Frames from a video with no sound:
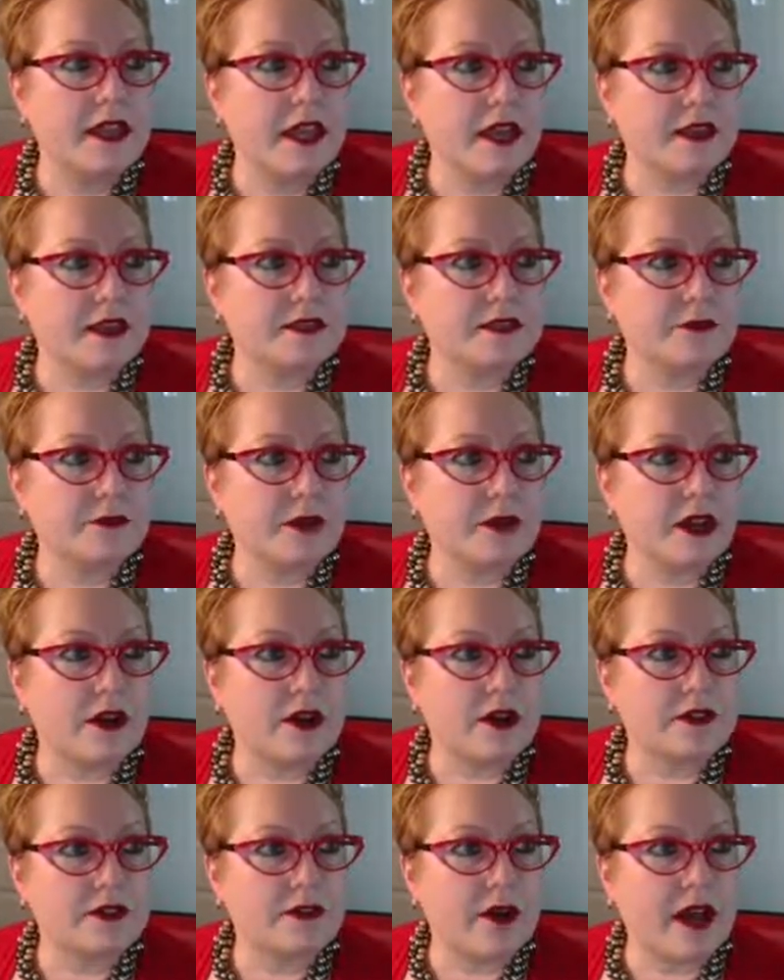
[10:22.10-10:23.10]
Next,
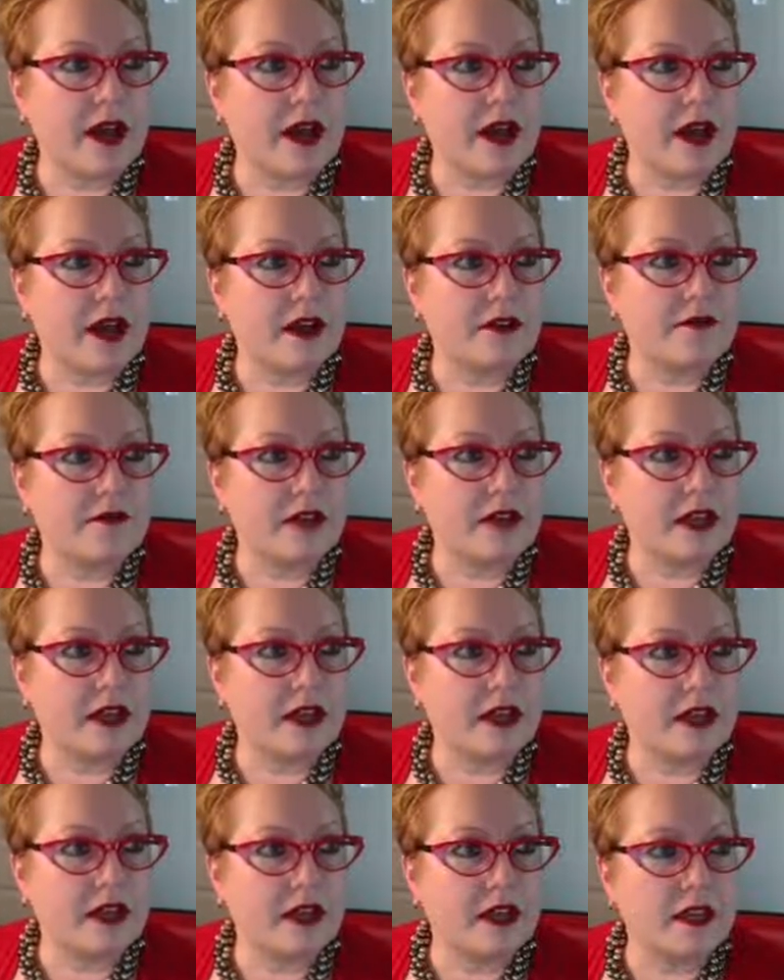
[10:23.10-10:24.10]
we also have
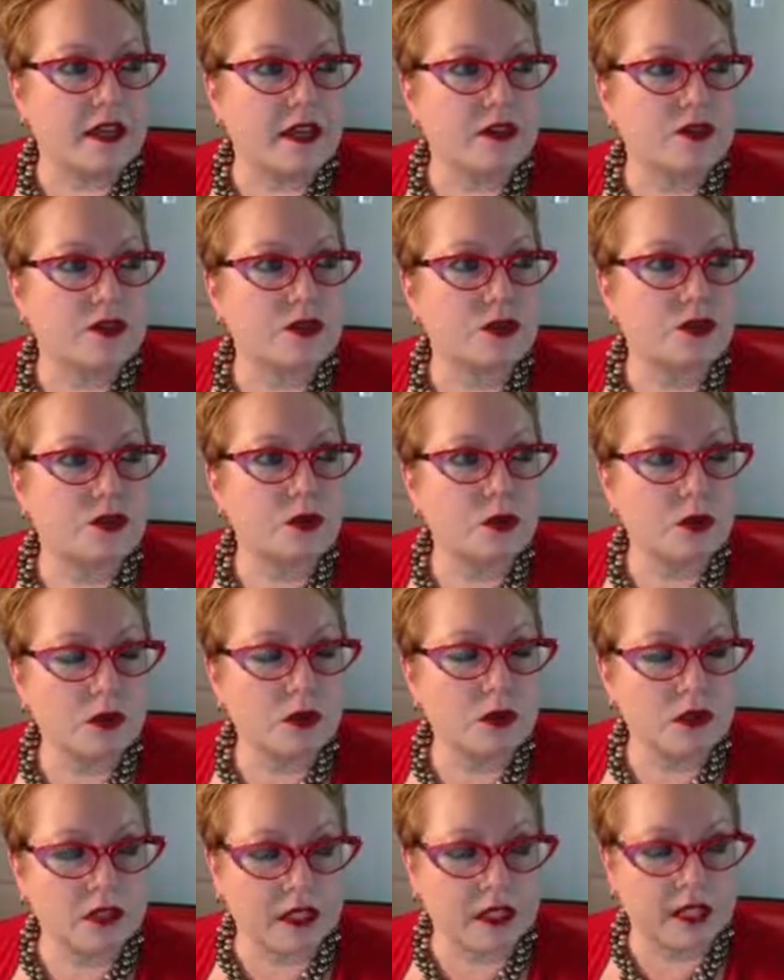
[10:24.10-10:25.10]
a
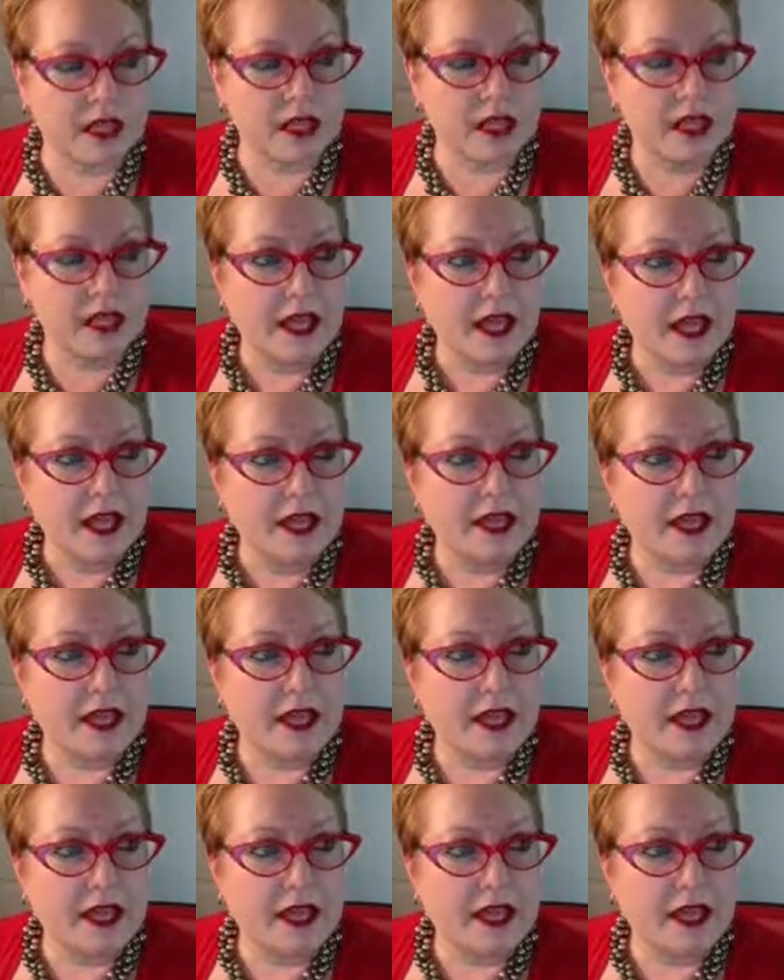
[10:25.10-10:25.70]
tool link.